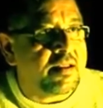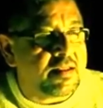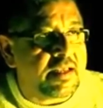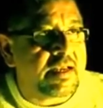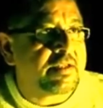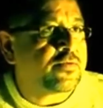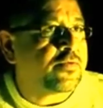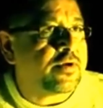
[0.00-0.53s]

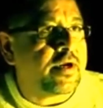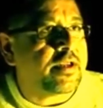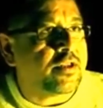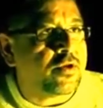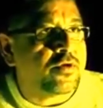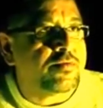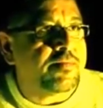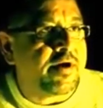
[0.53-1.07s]
And that's where I
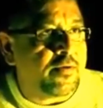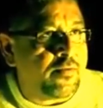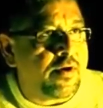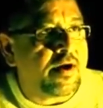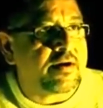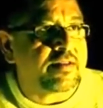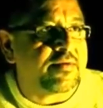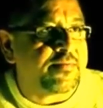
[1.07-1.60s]
knew my
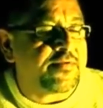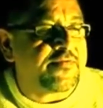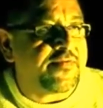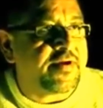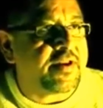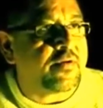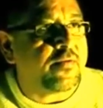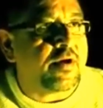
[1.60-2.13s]
walk, the
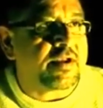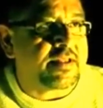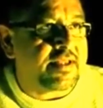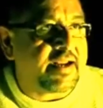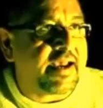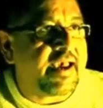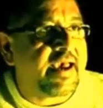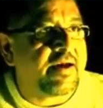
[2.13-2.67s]
prophetic walk
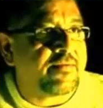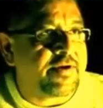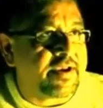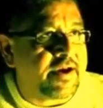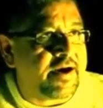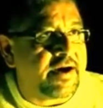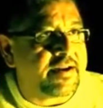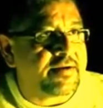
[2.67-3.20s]
that I have
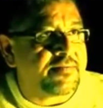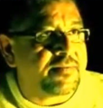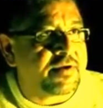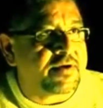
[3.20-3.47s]
with God,